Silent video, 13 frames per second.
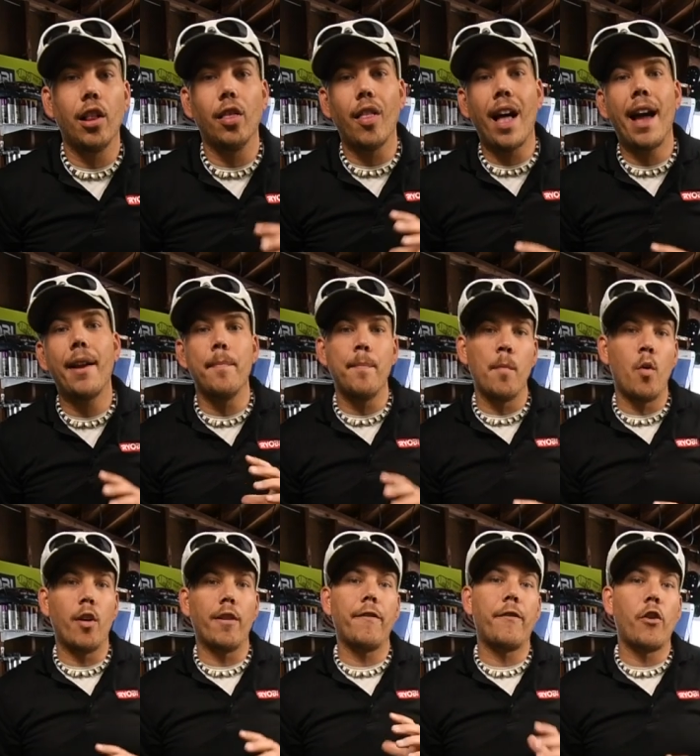lot
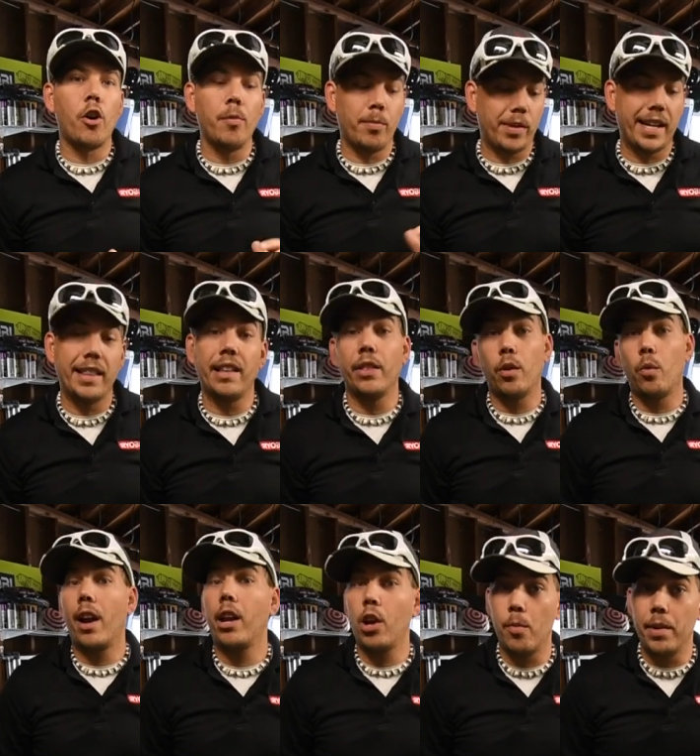more firmly than the
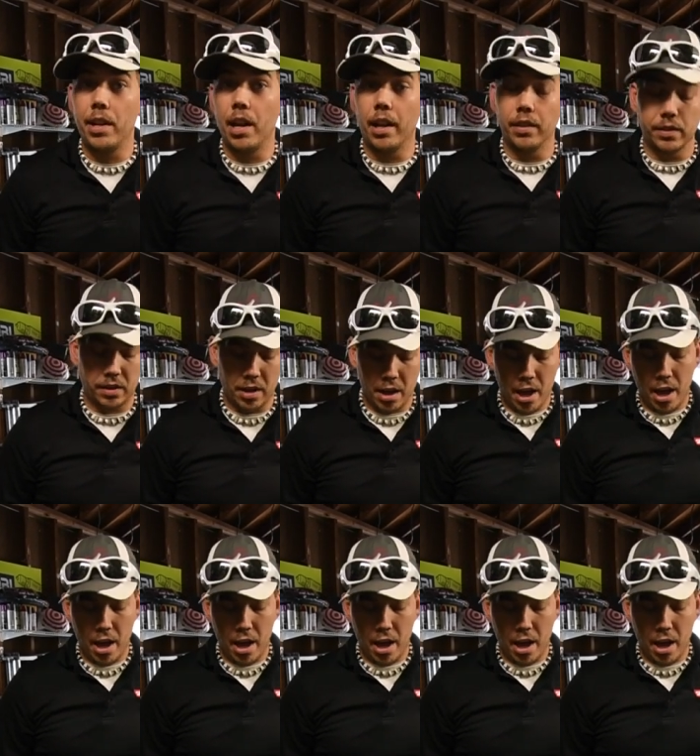Ryobi does,